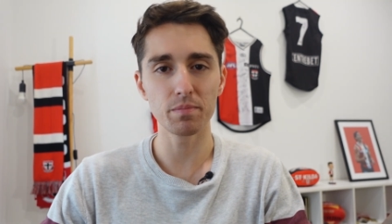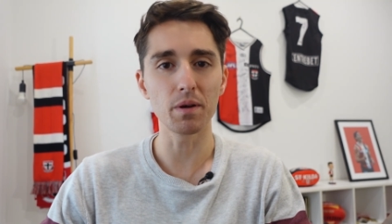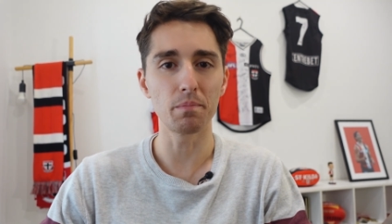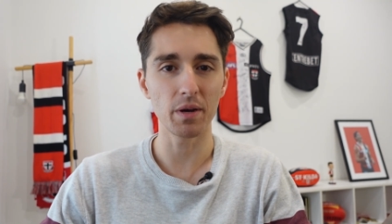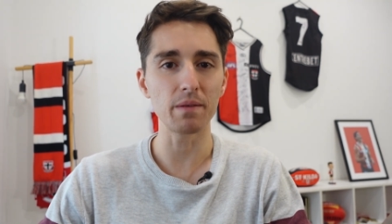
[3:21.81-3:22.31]

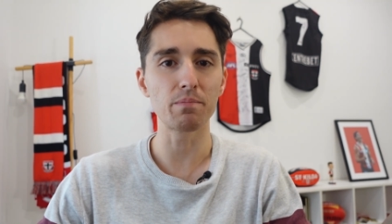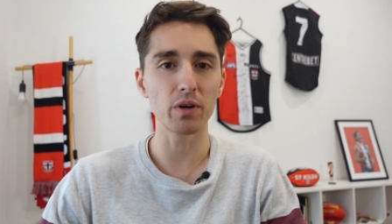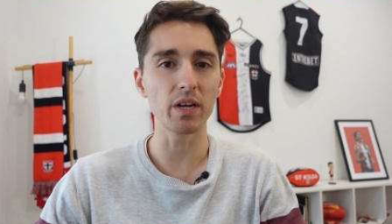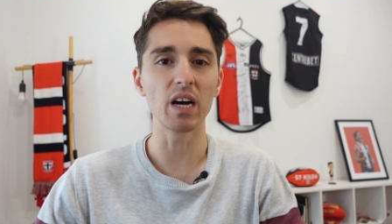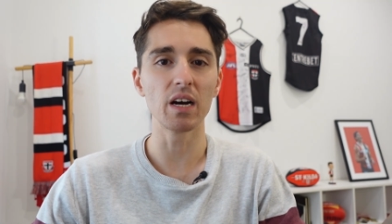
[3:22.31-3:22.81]
compete
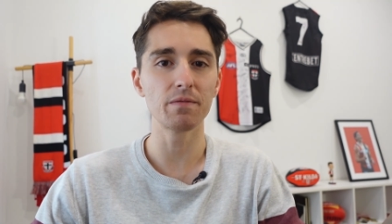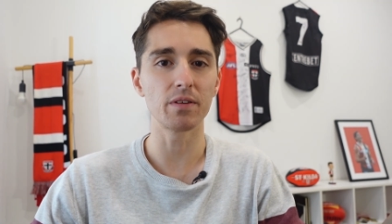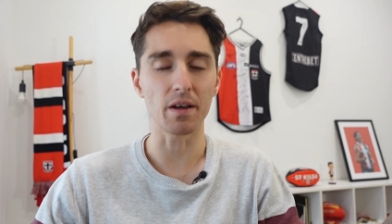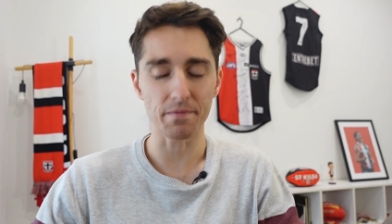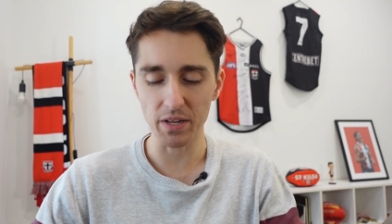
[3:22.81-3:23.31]
pretty hard for
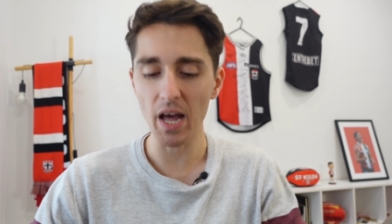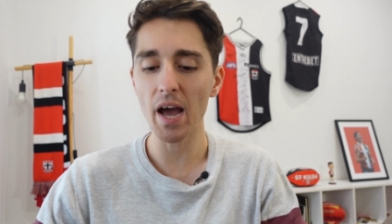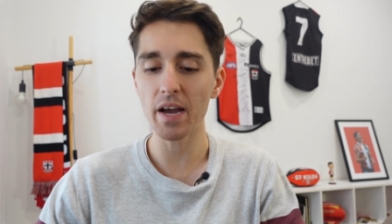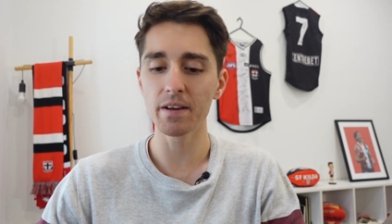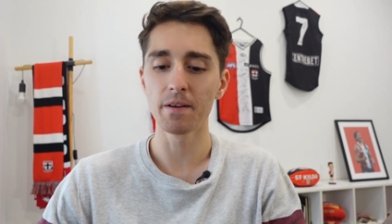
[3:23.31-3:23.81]
that
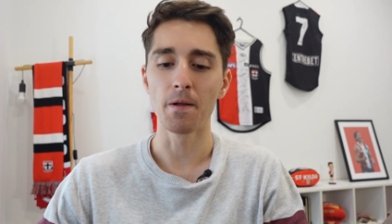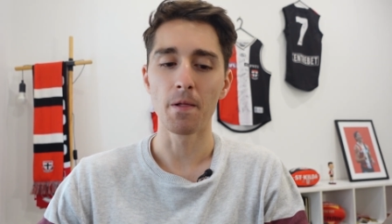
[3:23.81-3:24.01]
flag,